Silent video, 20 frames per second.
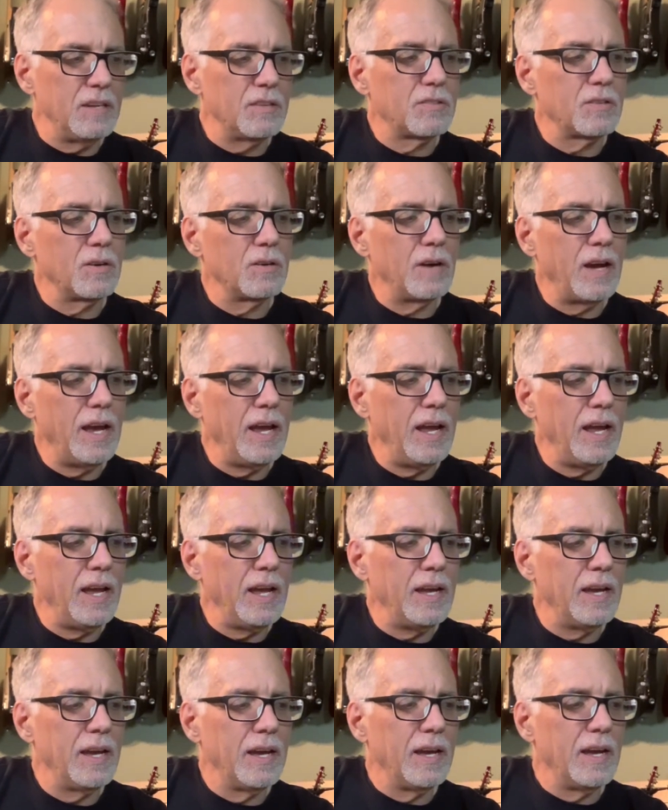So
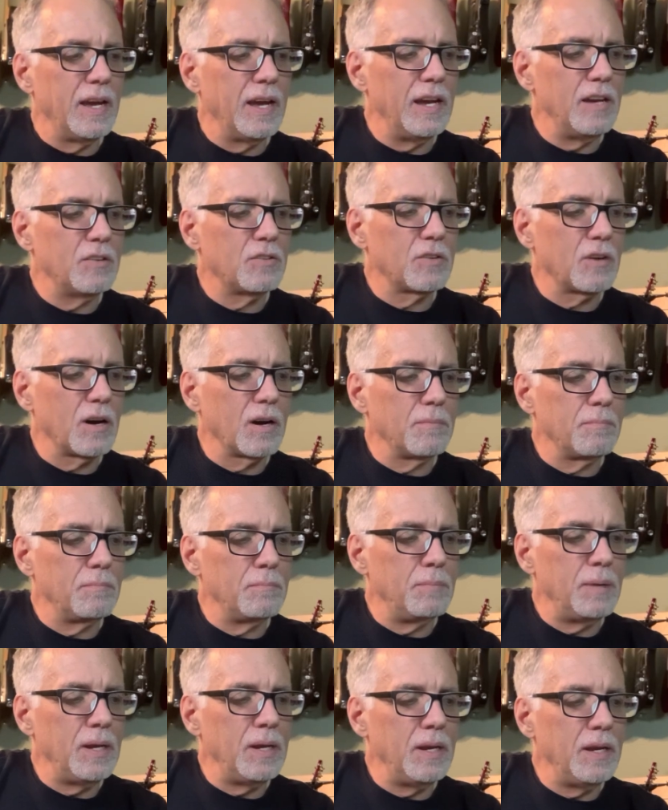A, A sharp,
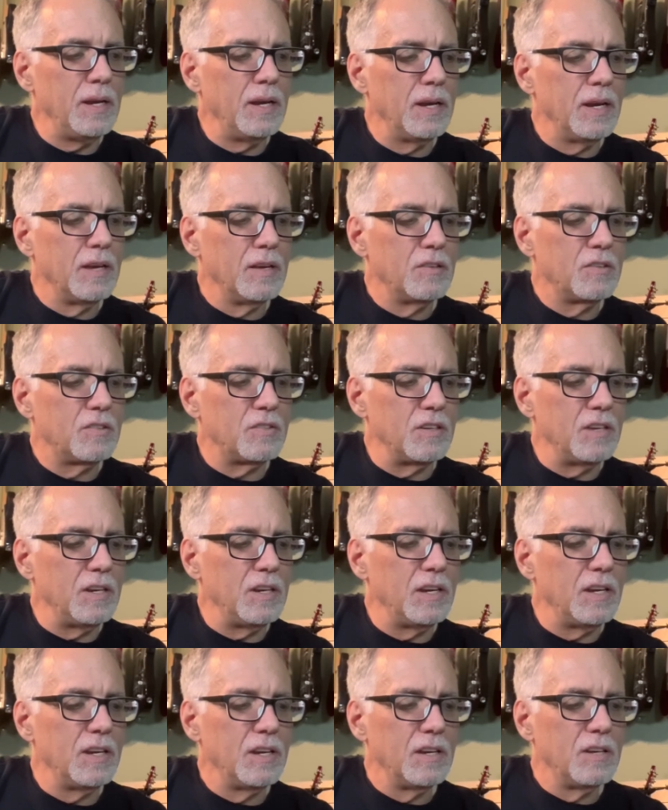B,
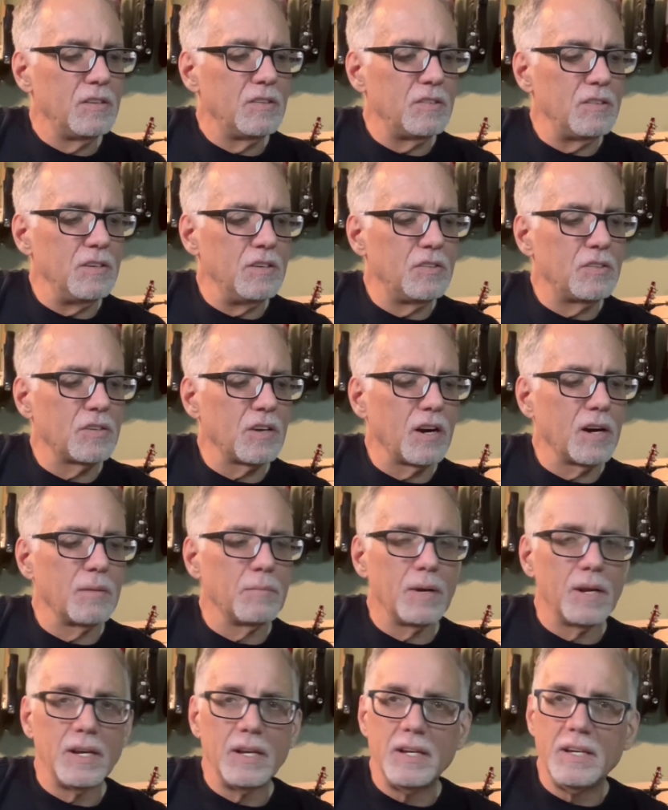C, C
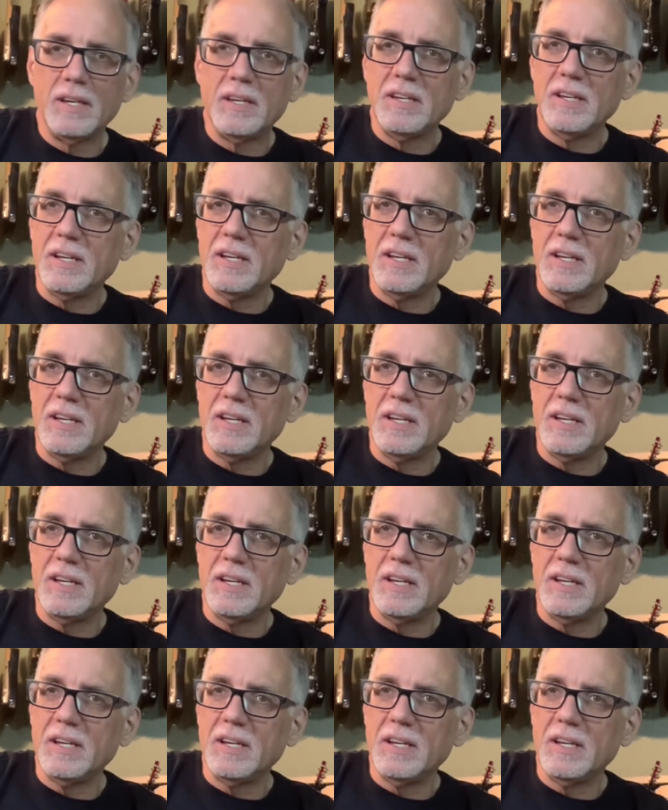sharp, D.